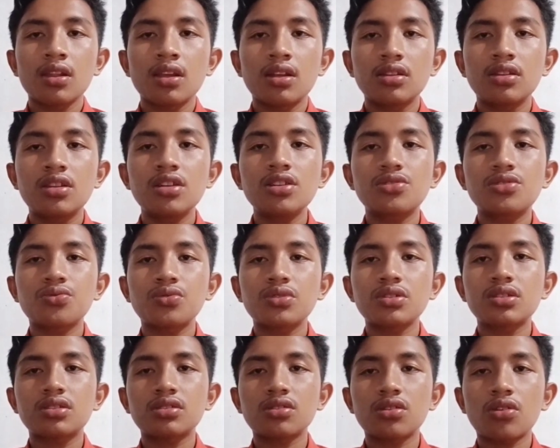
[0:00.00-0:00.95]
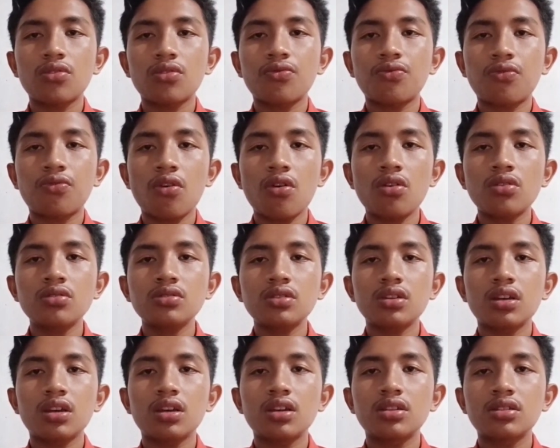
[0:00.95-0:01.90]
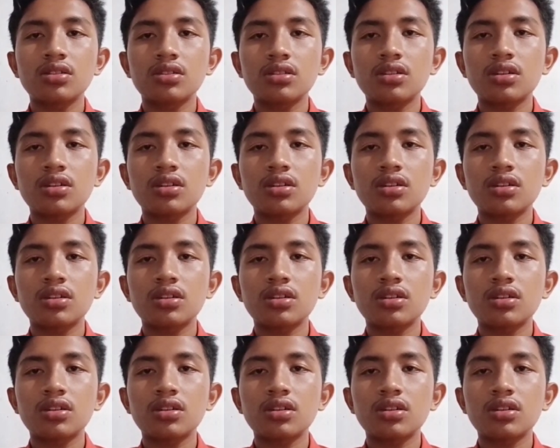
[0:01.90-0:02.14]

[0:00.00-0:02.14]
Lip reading: This was not found in